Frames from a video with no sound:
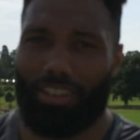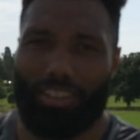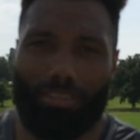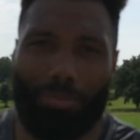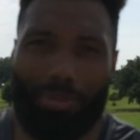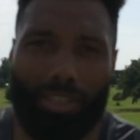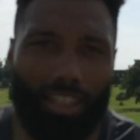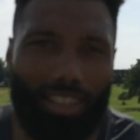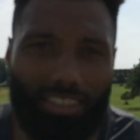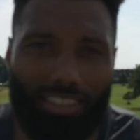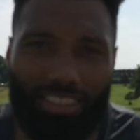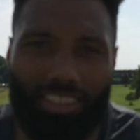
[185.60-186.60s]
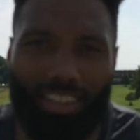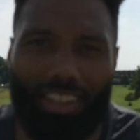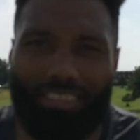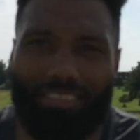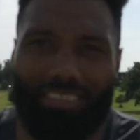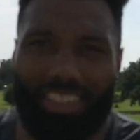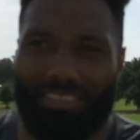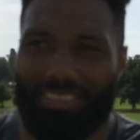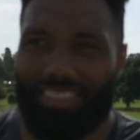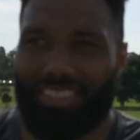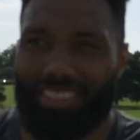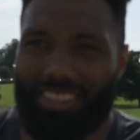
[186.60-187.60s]
I could replicate, you know,
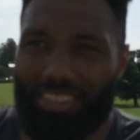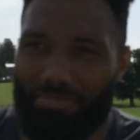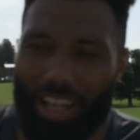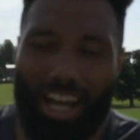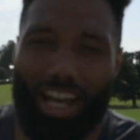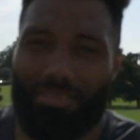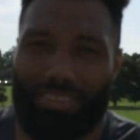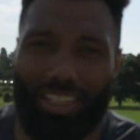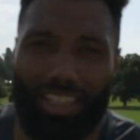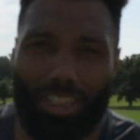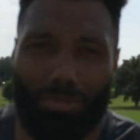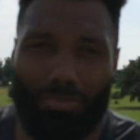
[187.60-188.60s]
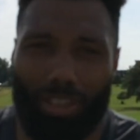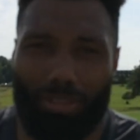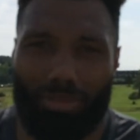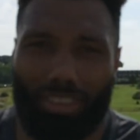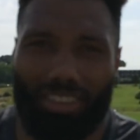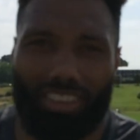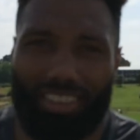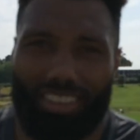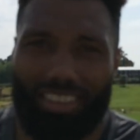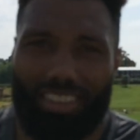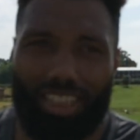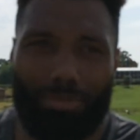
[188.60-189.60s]
even half of that, I'd
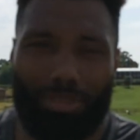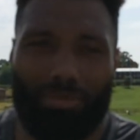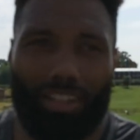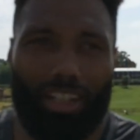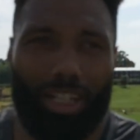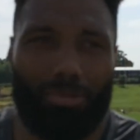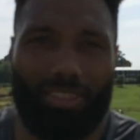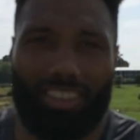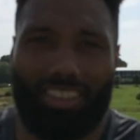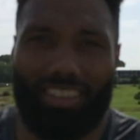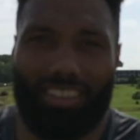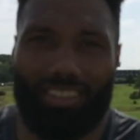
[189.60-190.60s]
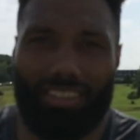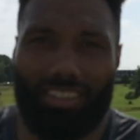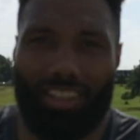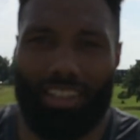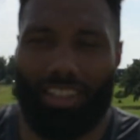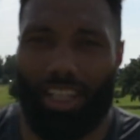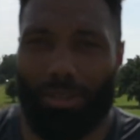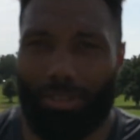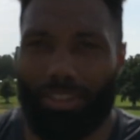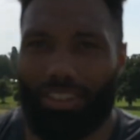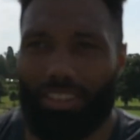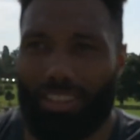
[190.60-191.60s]
be very happy. So yeah, they
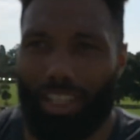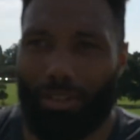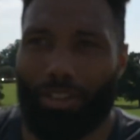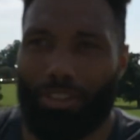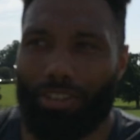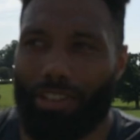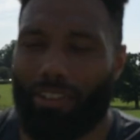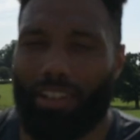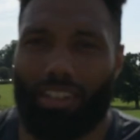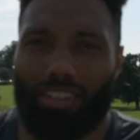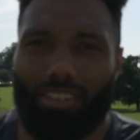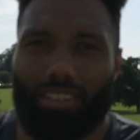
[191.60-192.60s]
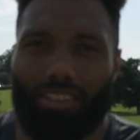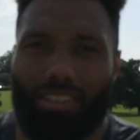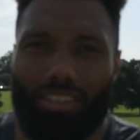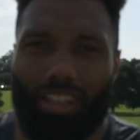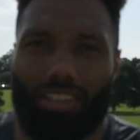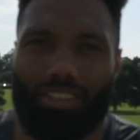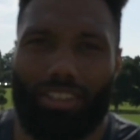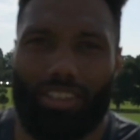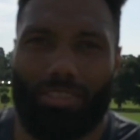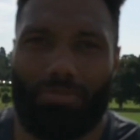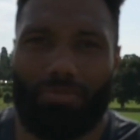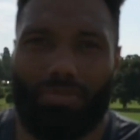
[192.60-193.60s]
were a true credit last year.